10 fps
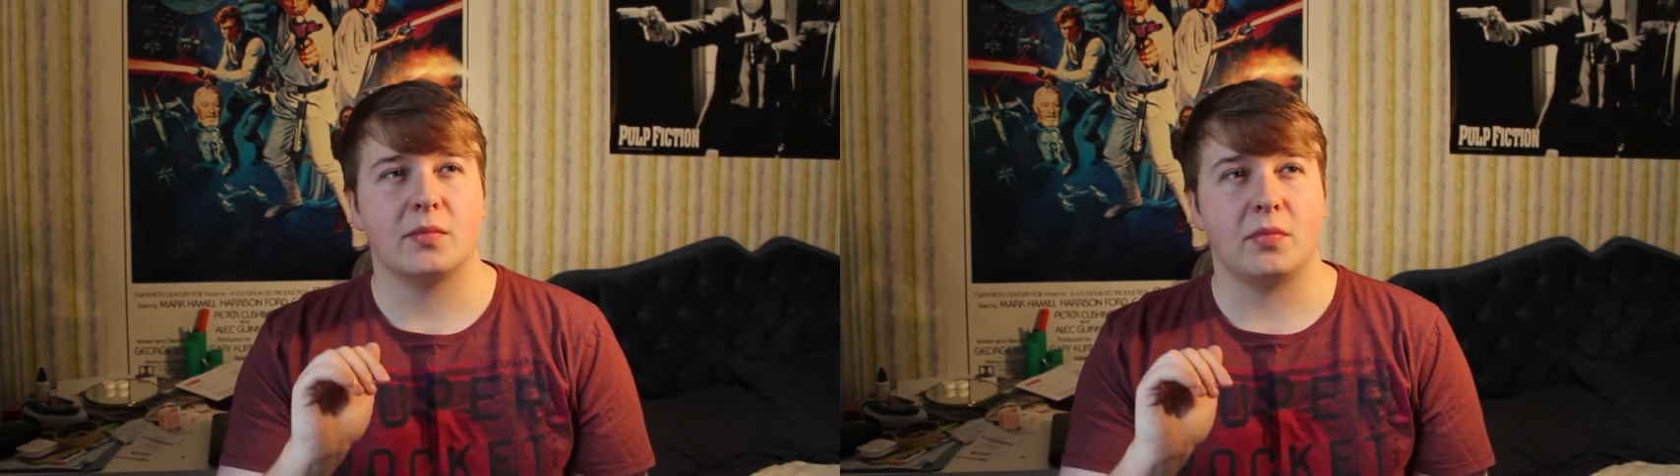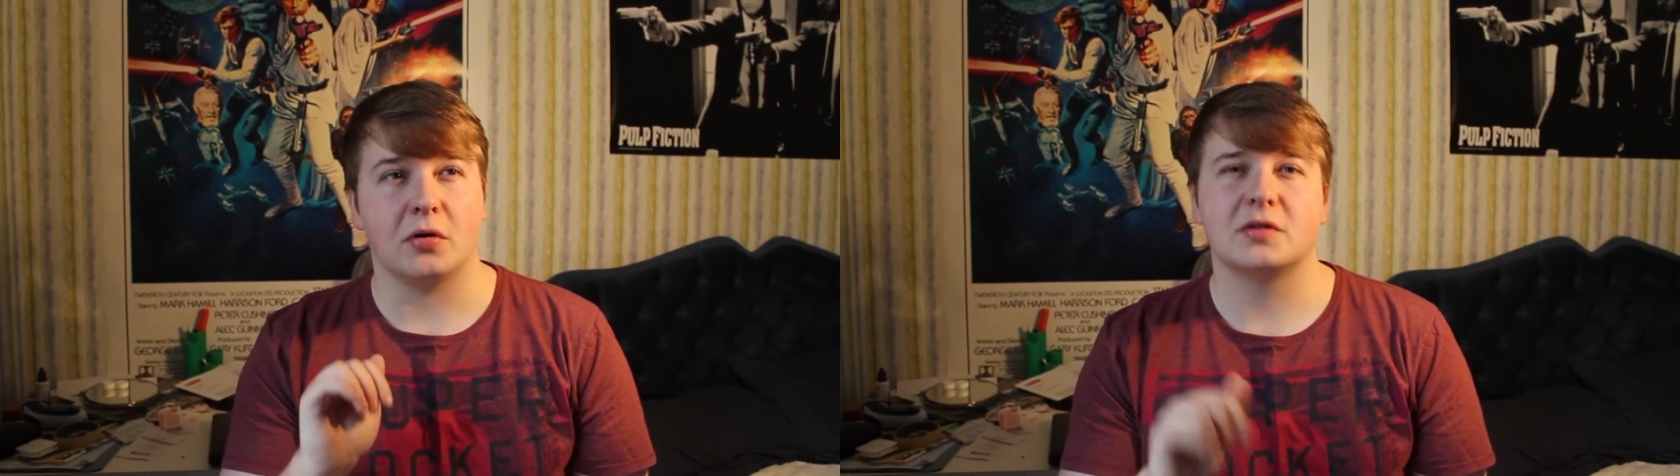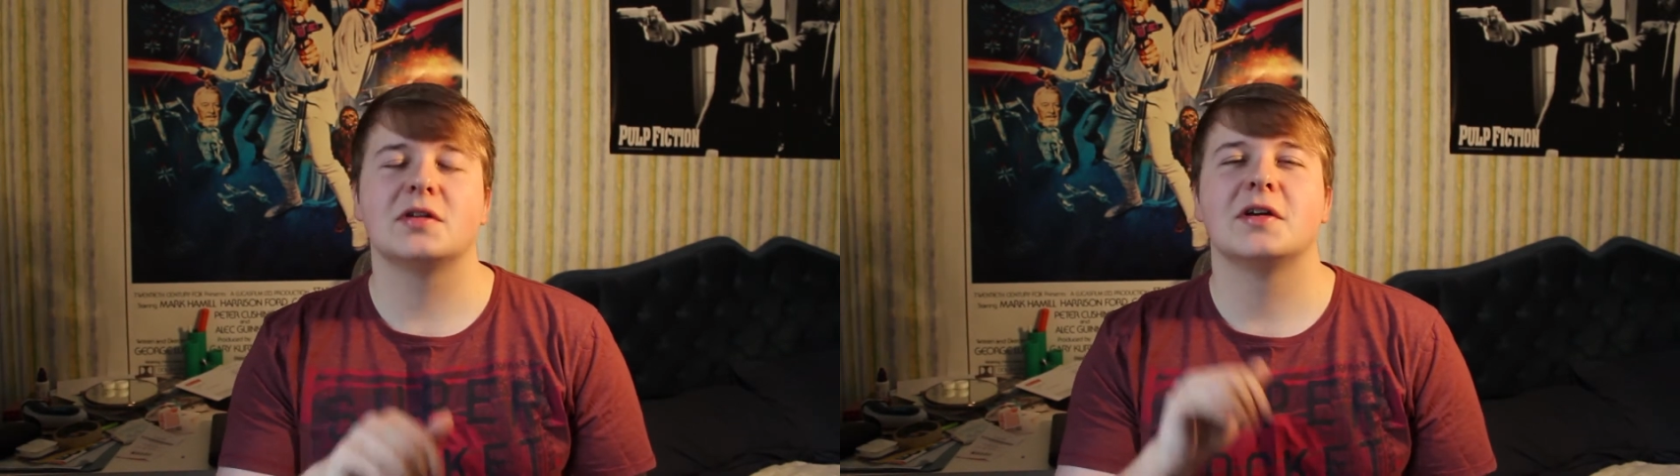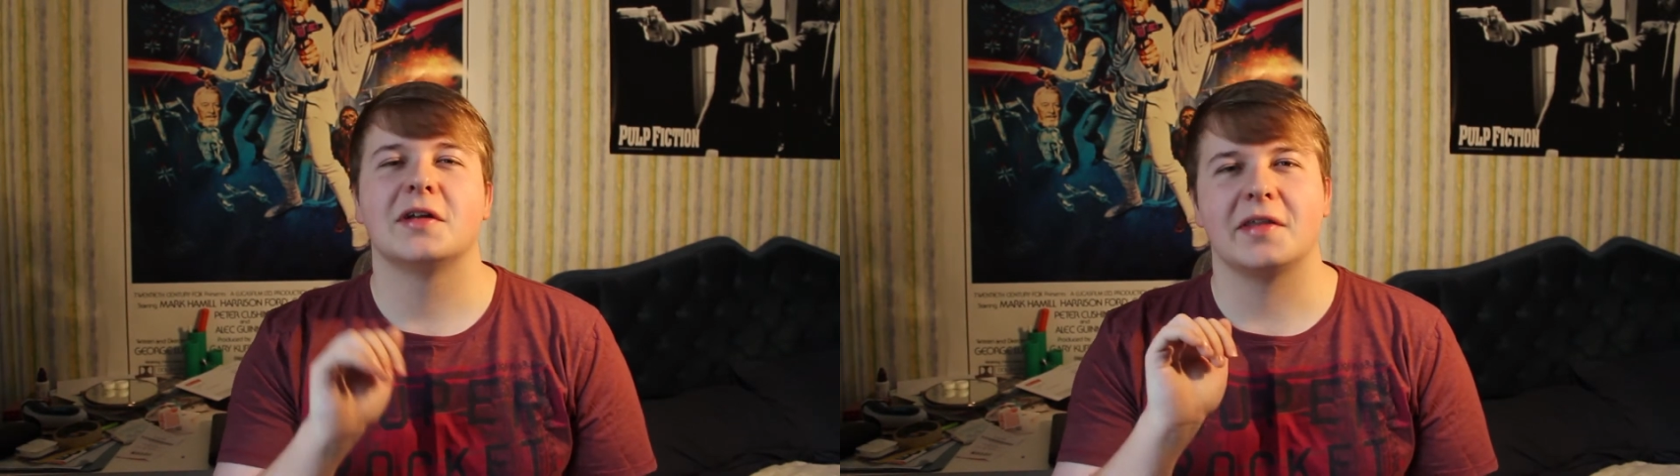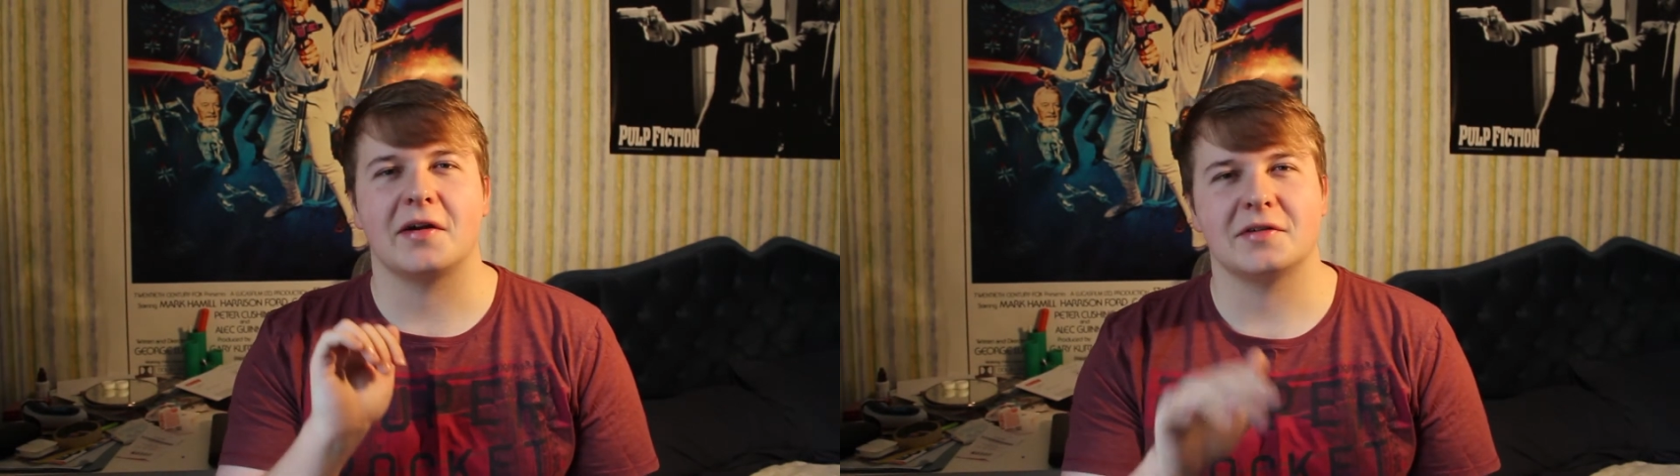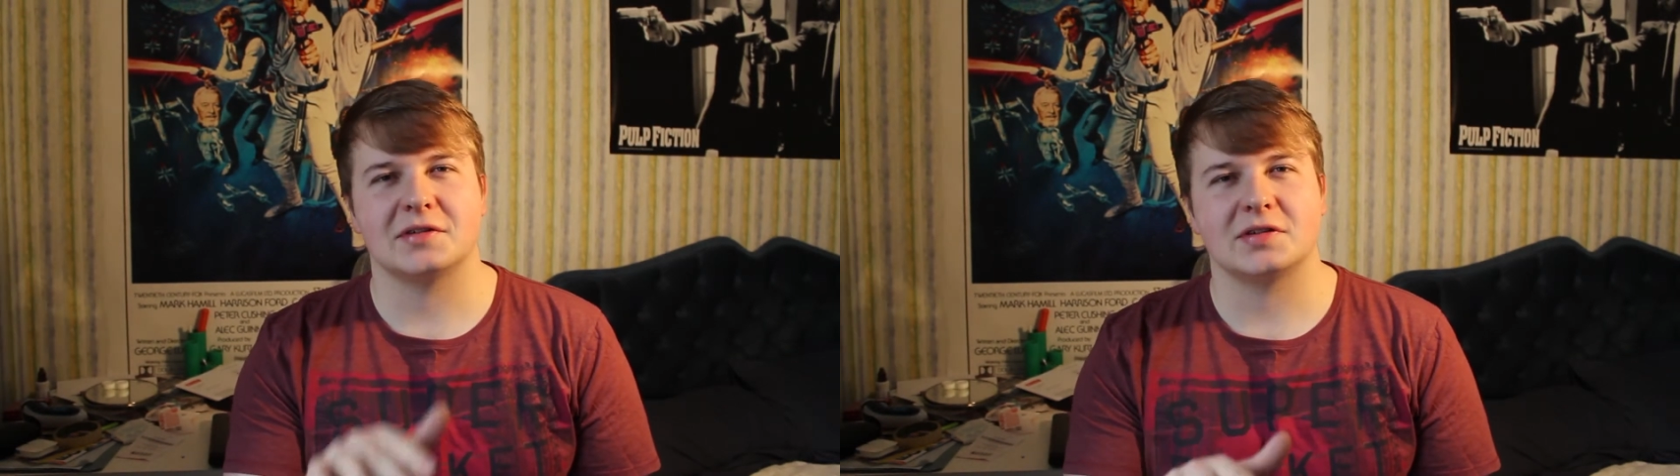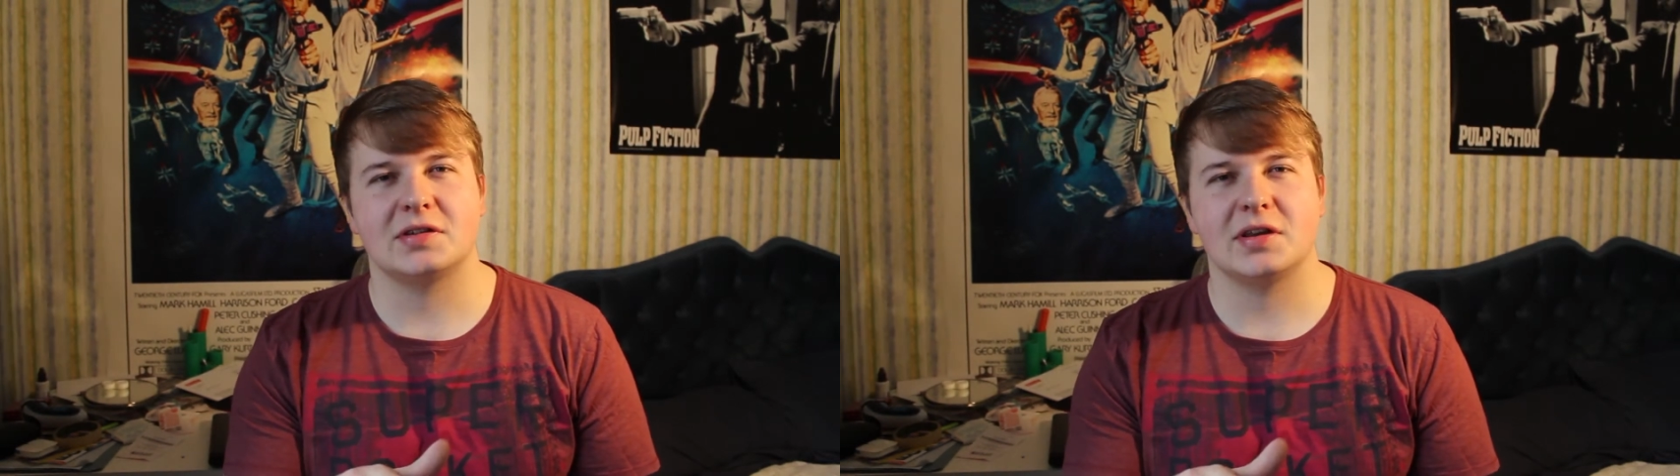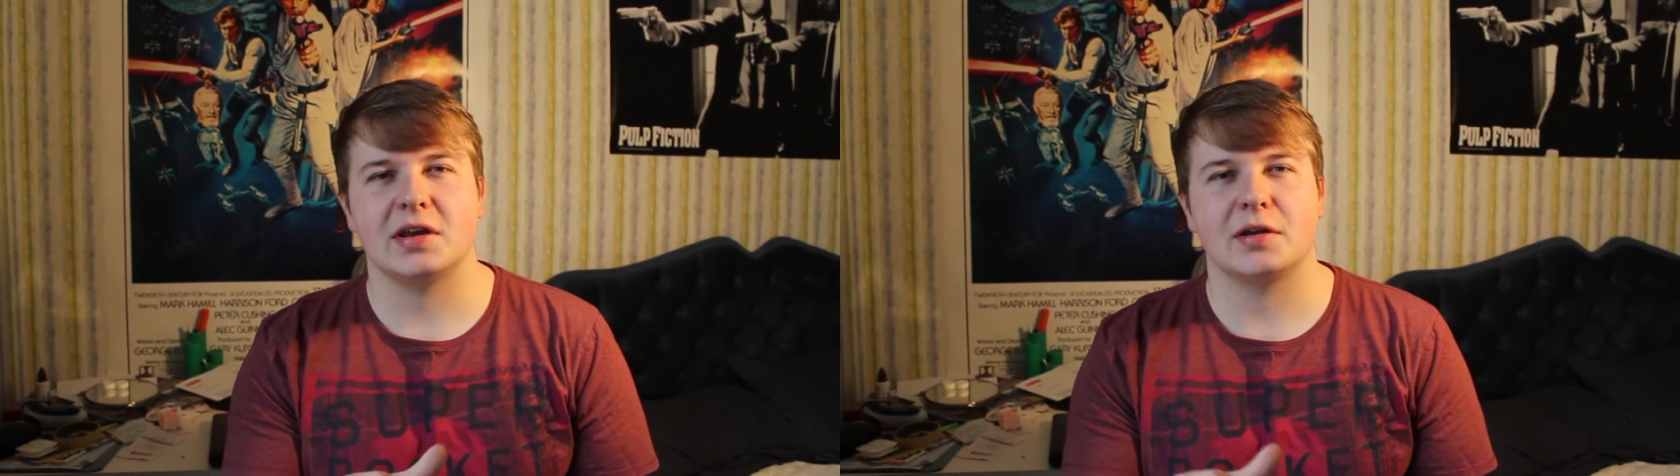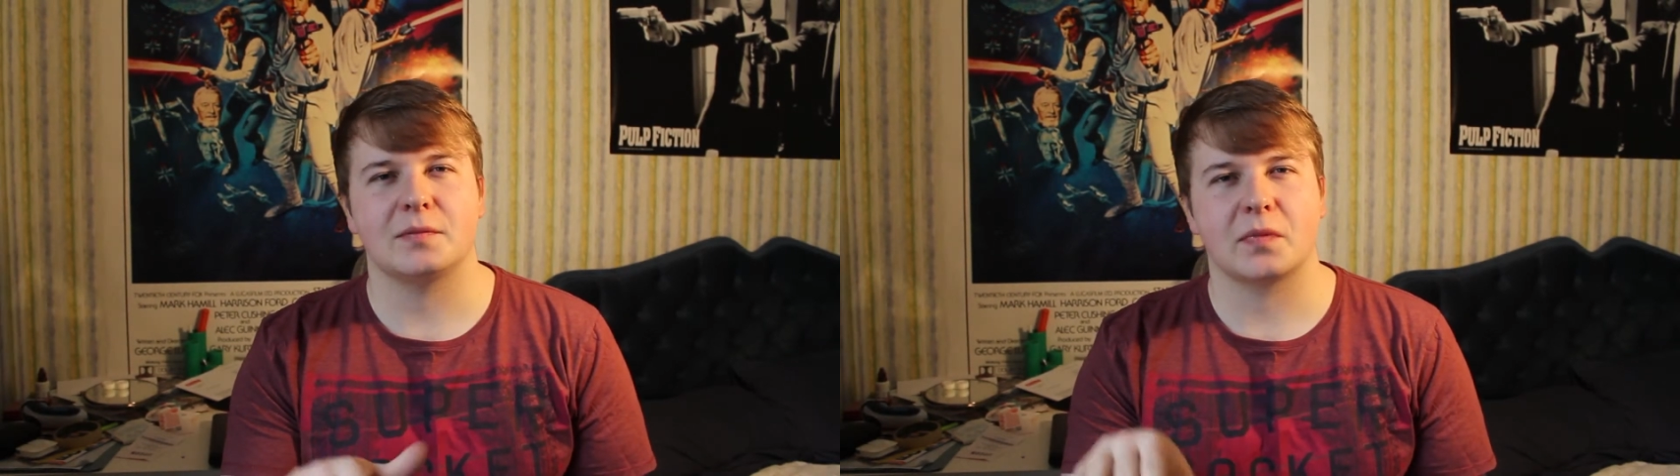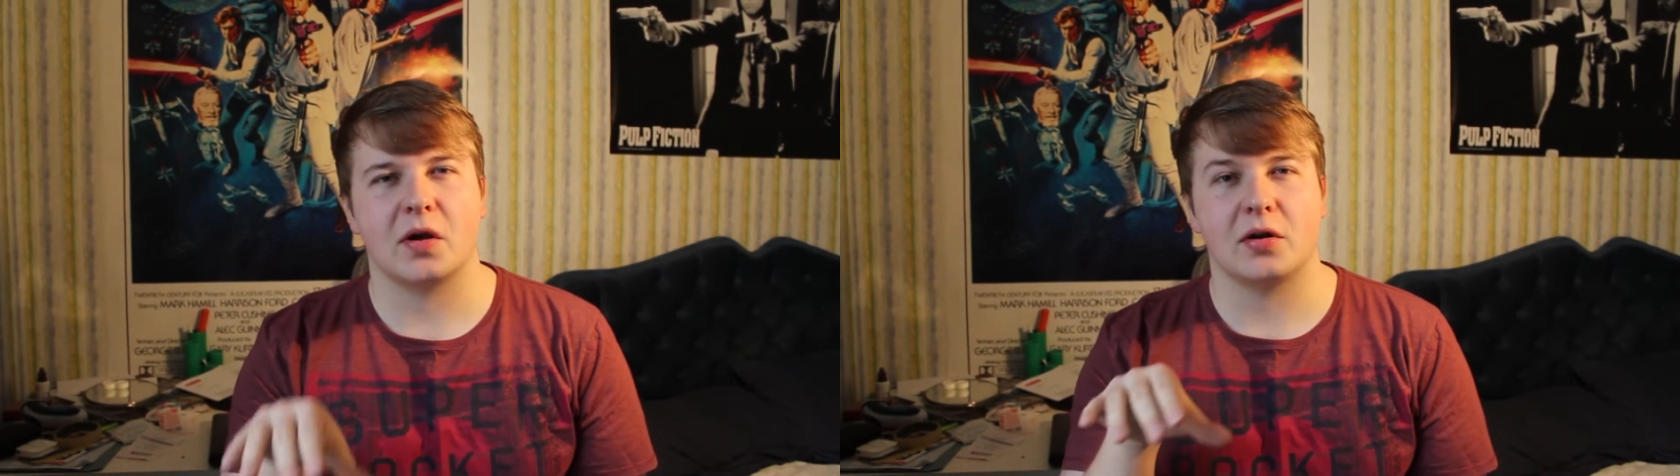but there is a
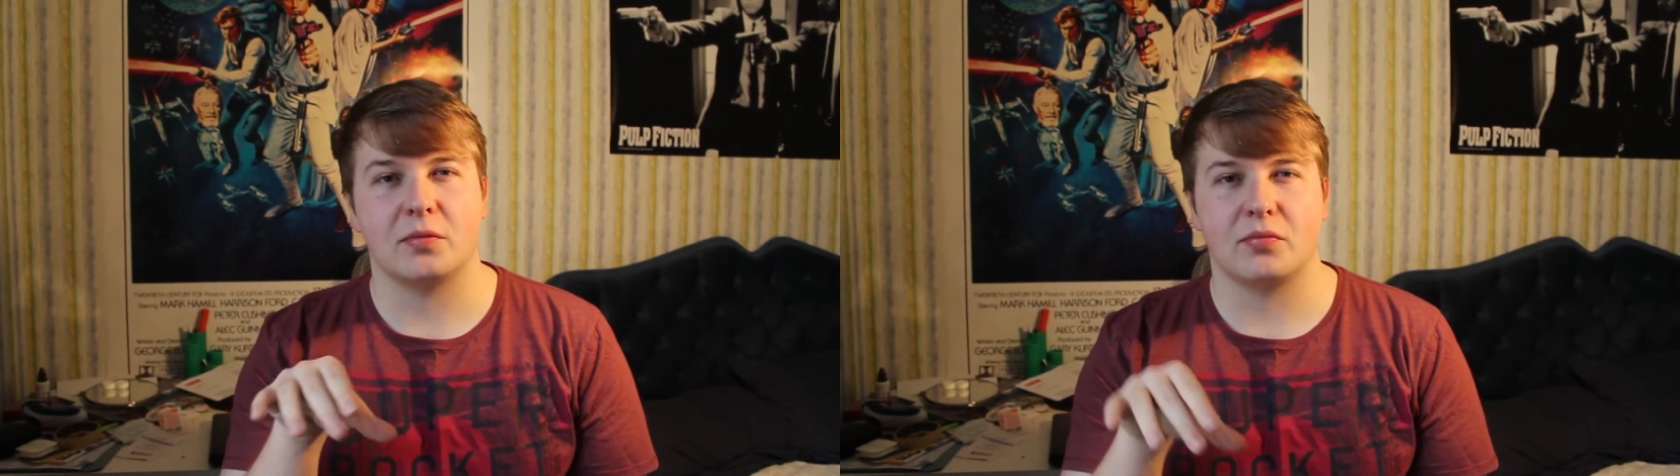scene on a